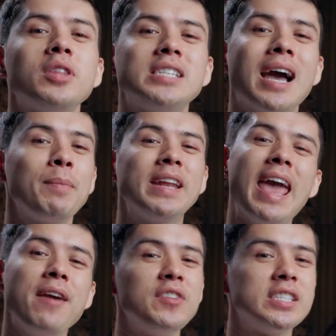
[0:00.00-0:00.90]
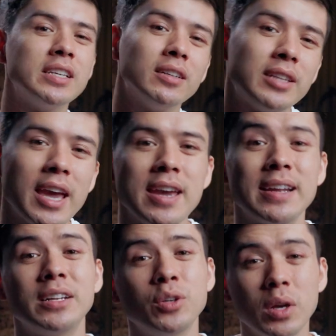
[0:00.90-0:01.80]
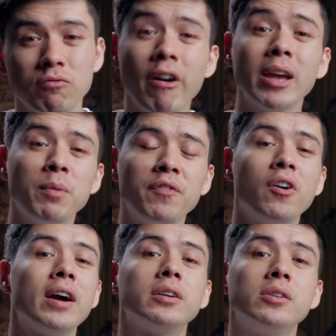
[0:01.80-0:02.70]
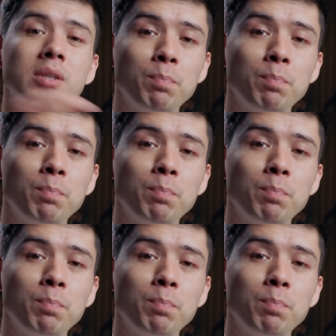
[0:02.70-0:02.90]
this habit every single day, and I do it right before I go to